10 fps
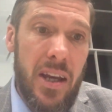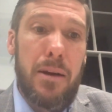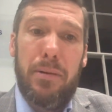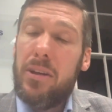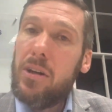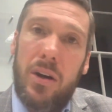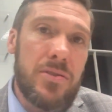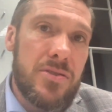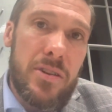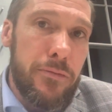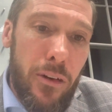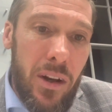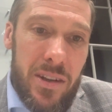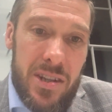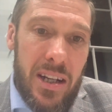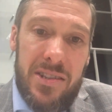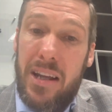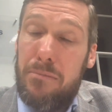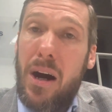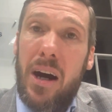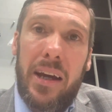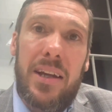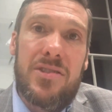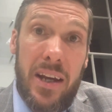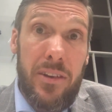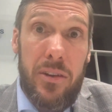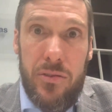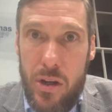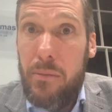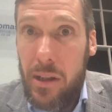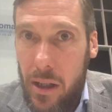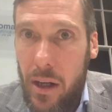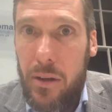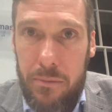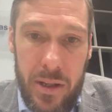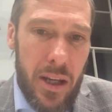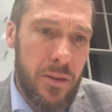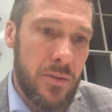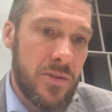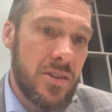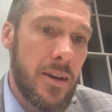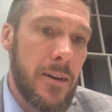by the constant volatility in markets and the doom and gloom news.